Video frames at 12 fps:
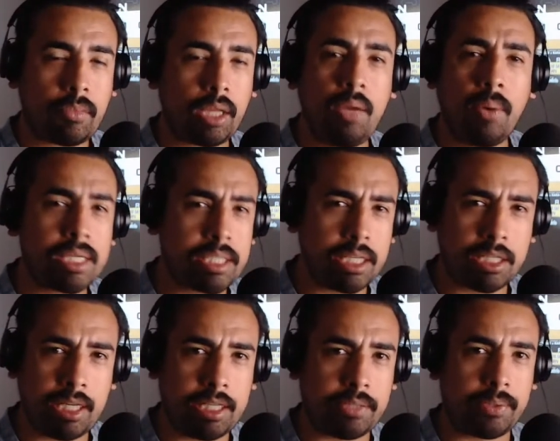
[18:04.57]
He wants to
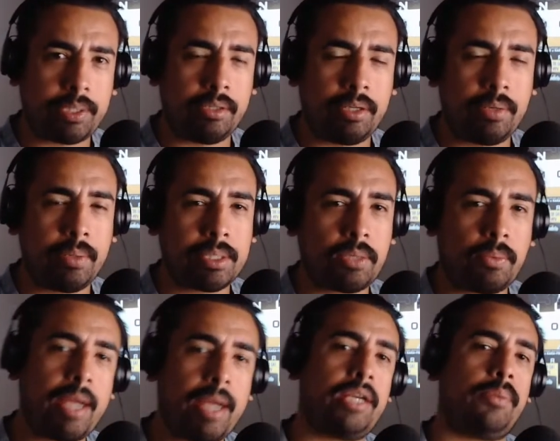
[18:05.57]
exchange with you. He wants to
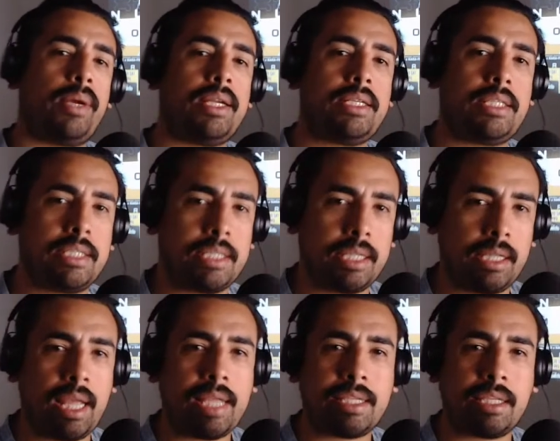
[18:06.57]
ride your punches and
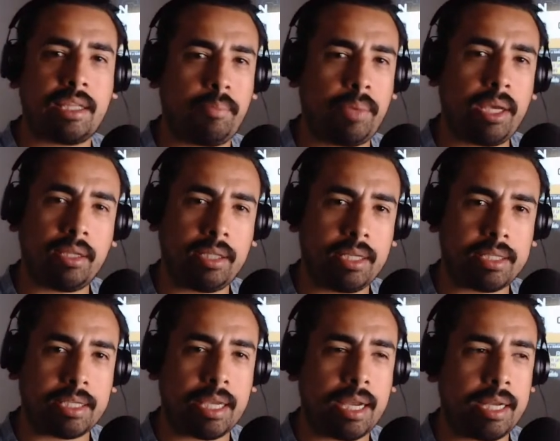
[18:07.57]
land something big on the
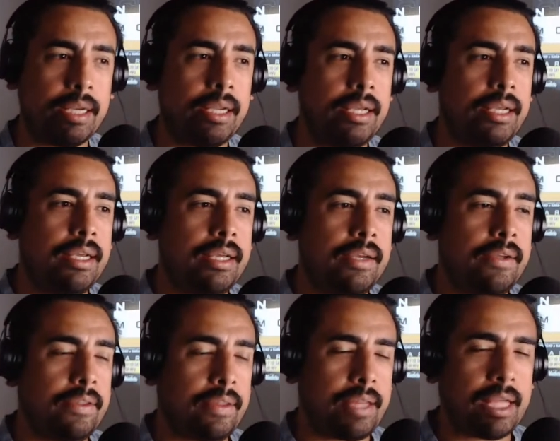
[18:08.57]
inside.
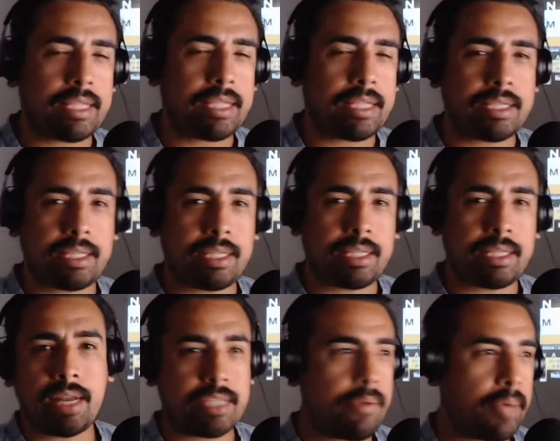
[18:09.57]
That's kind of
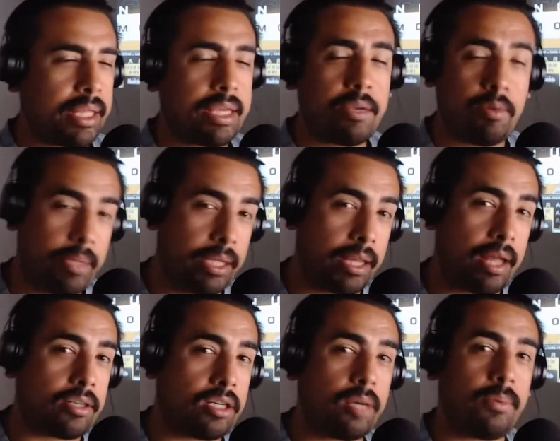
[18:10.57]
his game. I think he would be a lot
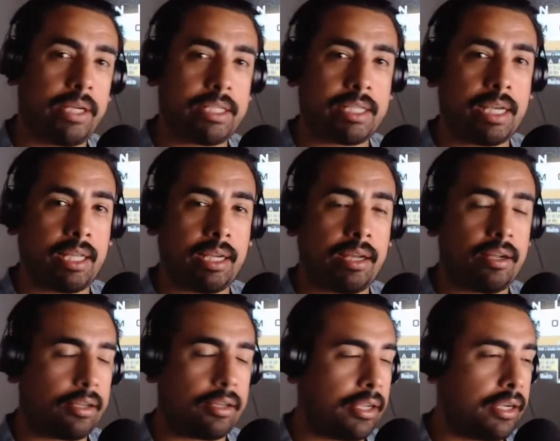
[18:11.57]
of trouble against a guy like
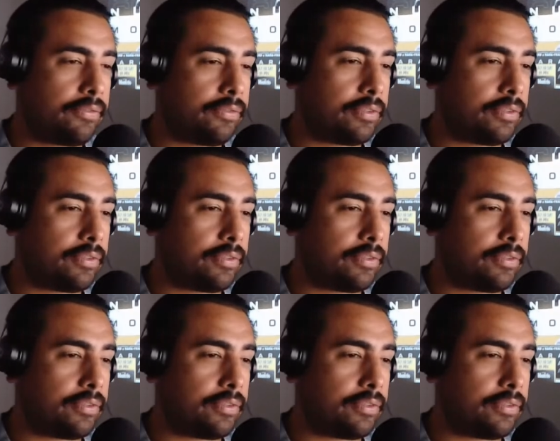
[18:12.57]
Ankalaev.